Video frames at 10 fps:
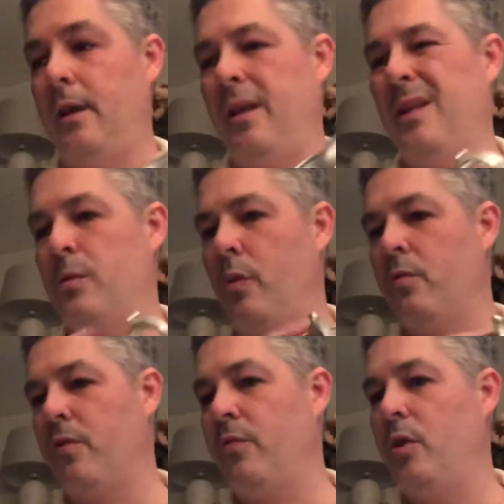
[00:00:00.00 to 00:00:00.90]
I think this one
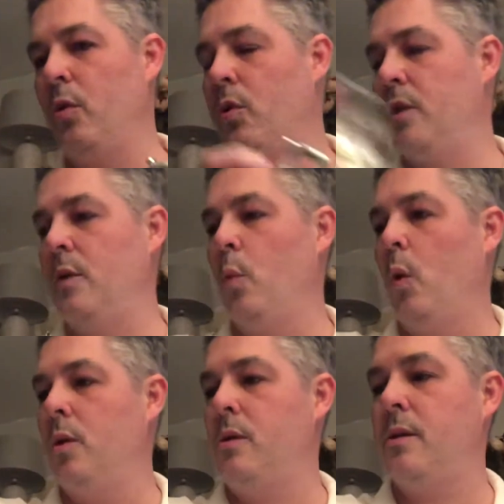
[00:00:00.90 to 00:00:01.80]
was on the York City
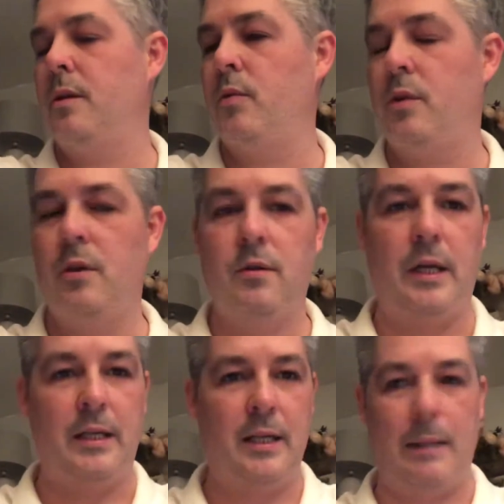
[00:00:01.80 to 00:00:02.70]
Walls. It was a
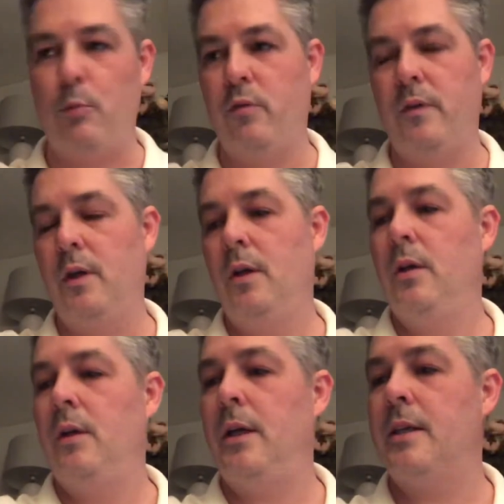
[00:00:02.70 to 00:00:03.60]
handicap over
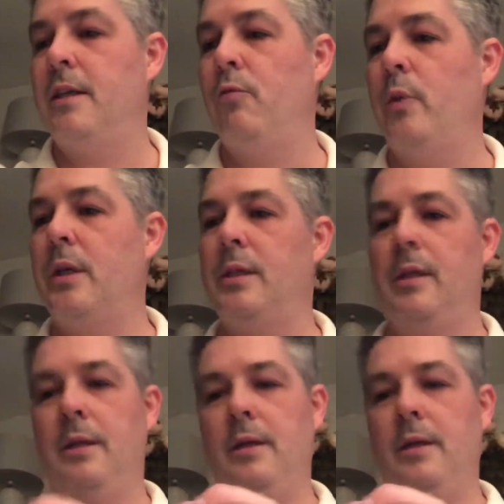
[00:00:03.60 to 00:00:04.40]
several weeks.